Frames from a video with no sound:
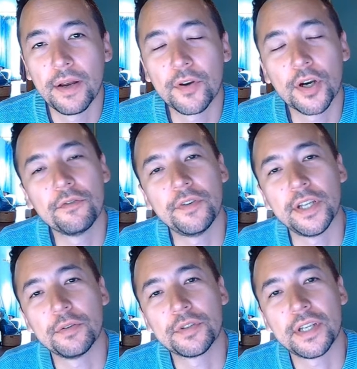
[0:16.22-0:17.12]
I've got a
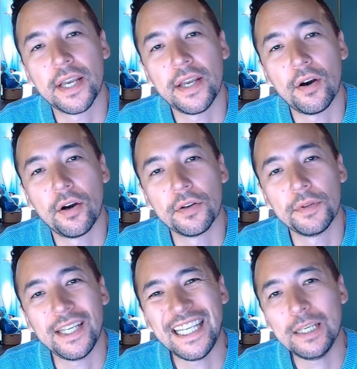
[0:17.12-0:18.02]
video today on
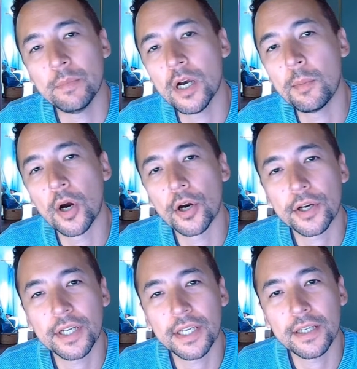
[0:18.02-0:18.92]
email
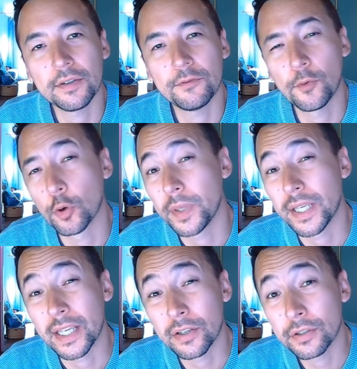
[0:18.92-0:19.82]
marketing for
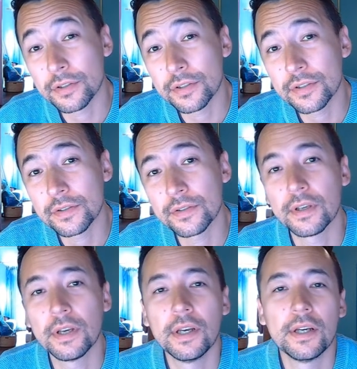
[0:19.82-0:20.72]
beginners.
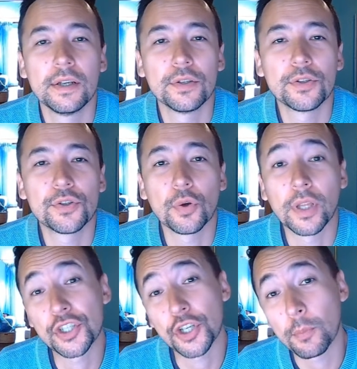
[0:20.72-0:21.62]
So
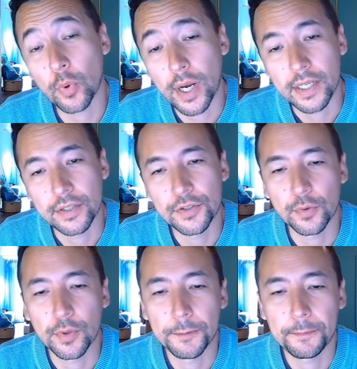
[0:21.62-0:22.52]
let's jump right
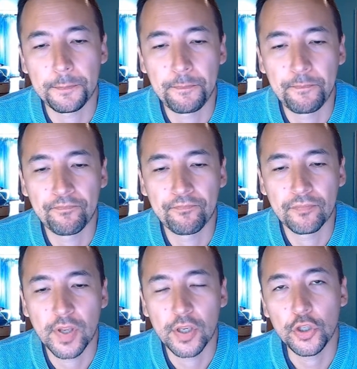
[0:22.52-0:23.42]
into it.
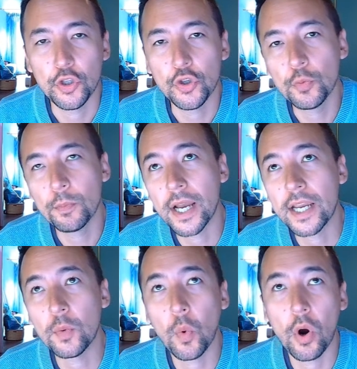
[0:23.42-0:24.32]
You
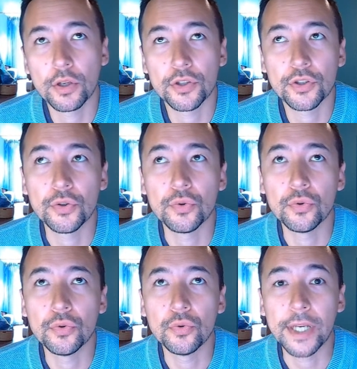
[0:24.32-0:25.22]
might want
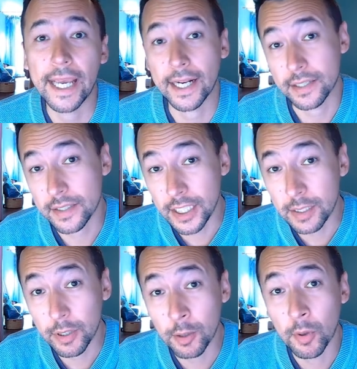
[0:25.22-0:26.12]
to get into
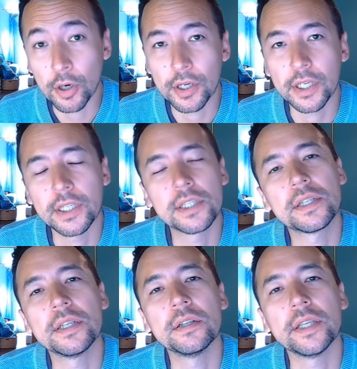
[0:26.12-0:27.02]
email marketing
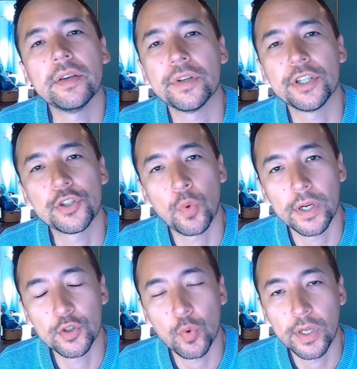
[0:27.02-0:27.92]
still, even in
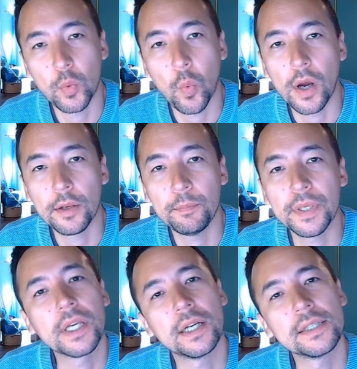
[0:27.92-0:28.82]
2021,
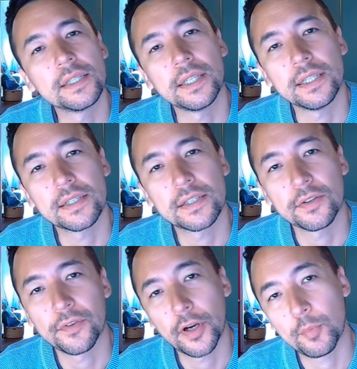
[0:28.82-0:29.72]
because it is still
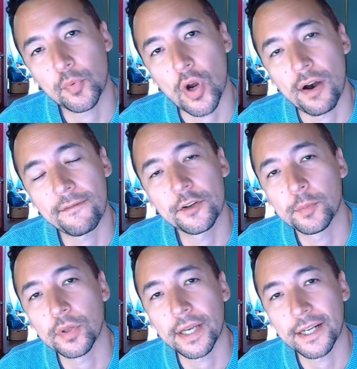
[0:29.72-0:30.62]
very
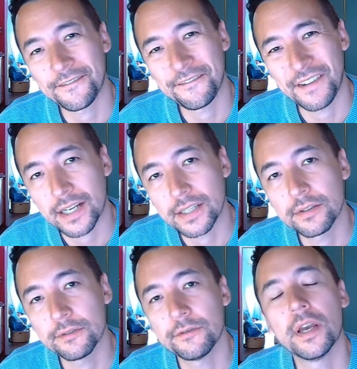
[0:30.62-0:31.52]
profitable and
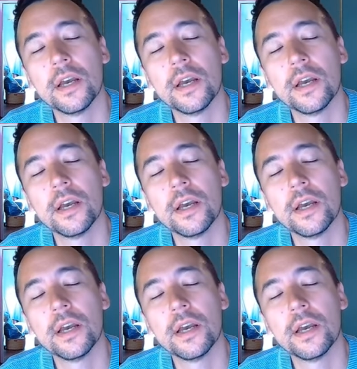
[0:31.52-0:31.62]
effective,